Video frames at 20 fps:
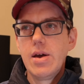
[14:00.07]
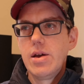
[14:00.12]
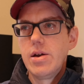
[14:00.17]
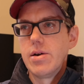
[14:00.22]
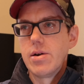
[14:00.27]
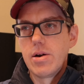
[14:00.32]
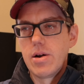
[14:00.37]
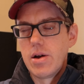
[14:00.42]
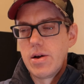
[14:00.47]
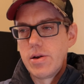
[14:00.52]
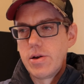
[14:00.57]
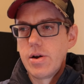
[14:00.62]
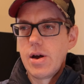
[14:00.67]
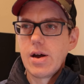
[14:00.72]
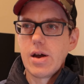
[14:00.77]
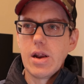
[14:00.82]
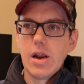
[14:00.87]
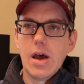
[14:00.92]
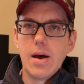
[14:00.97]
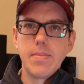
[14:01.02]
your
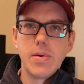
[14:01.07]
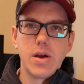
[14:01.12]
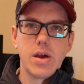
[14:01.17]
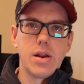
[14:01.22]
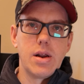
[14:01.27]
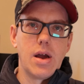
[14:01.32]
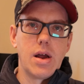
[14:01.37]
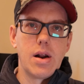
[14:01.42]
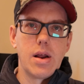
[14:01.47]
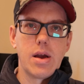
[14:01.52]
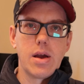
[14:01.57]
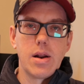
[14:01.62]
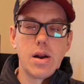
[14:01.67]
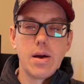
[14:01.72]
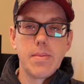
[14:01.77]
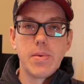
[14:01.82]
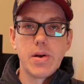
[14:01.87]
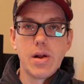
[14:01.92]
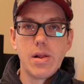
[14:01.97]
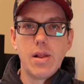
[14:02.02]
economic and
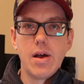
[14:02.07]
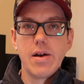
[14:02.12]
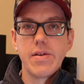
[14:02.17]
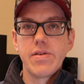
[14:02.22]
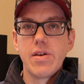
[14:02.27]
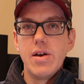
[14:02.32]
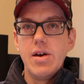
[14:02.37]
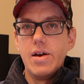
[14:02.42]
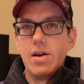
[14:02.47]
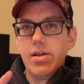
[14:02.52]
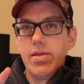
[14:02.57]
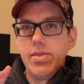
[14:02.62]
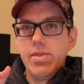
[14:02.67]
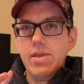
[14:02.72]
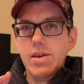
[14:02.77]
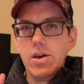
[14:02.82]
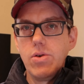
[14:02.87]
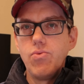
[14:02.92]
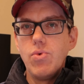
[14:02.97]
non-economic loss. The